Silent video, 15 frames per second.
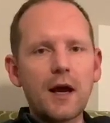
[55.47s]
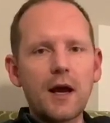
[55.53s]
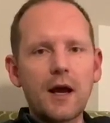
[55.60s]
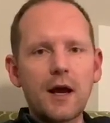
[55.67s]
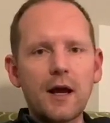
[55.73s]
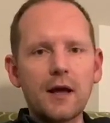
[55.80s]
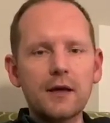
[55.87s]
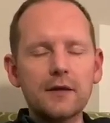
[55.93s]

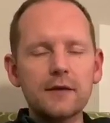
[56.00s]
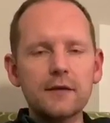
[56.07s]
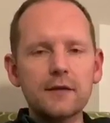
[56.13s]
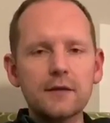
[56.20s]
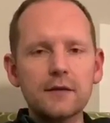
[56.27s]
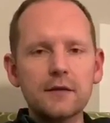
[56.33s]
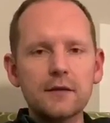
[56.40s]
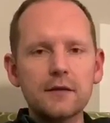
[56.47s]
and
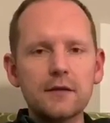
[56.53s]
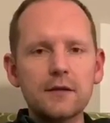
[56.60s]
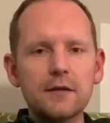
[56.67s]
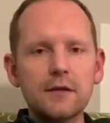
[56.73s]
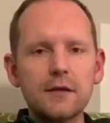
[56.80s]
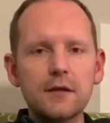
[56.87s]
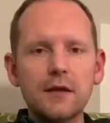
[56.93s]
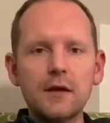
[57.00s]

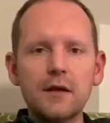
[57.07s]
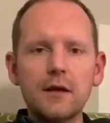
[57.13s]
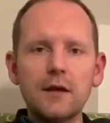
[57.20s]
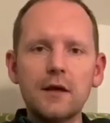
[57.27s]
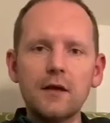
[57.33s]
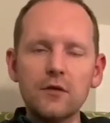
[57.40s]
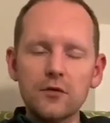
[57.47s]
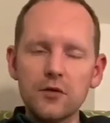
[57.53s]

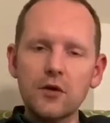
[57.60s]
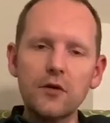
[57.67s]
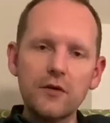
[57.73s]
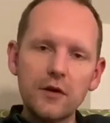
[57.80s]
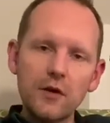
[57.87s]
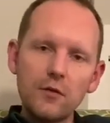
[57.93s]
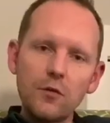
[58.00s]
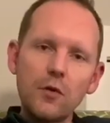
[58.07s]
I'll show
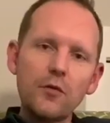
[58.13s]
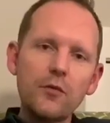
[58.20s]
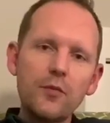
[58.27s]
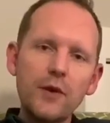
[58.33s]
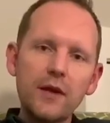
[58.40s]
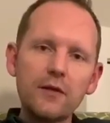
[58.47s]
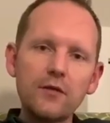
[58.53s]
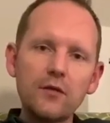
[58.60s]
you what we
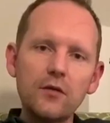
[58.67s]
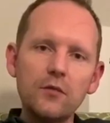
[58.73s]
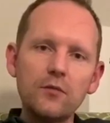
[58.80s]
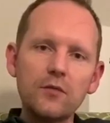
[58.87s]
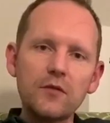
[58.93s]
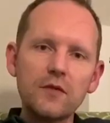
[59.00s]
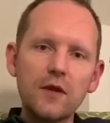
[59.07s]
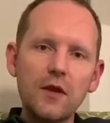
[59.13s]
picked up.
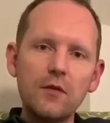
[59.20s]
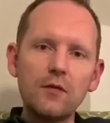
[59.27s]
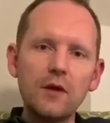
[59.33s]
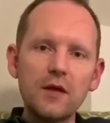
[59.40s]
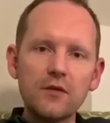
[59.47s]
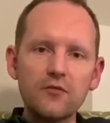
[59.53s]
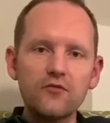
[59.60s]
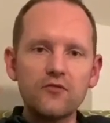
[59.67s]
So
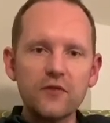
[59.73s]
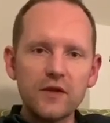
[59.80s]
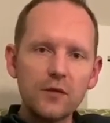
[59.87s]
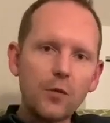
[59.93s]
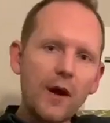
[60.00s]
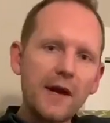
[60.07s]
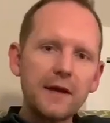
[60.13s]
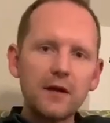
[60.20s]
let's
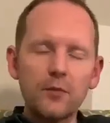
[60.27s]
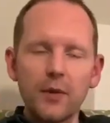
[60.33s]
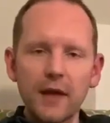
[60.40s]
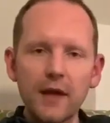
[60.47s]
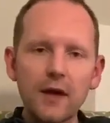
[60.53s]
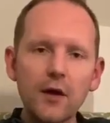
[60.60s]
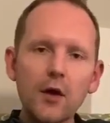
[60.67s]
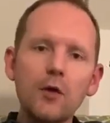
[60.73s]
rewind a
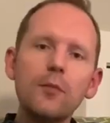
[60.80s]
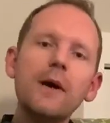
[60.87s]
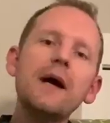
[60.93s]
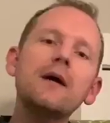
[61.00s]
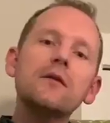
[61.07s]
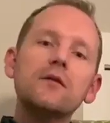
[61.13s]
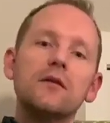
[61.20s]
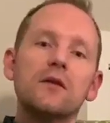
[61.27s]
bit and go
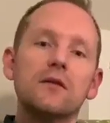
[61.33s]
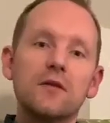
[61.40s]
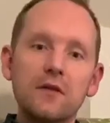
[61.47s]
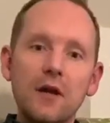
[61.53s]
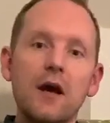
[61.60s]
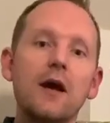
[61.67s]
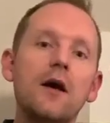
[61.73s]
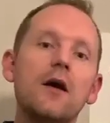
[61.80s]
back to the
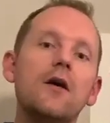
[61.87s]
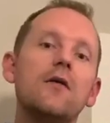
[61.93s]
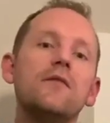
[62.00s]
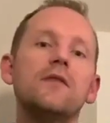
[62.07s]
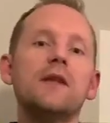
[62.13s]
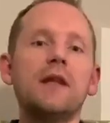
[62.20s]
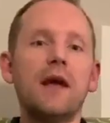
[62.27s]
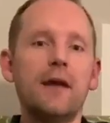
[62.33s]
start of
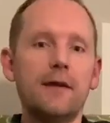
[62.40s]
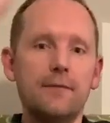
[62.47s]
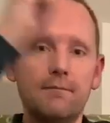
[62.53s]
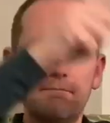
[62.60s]
the day.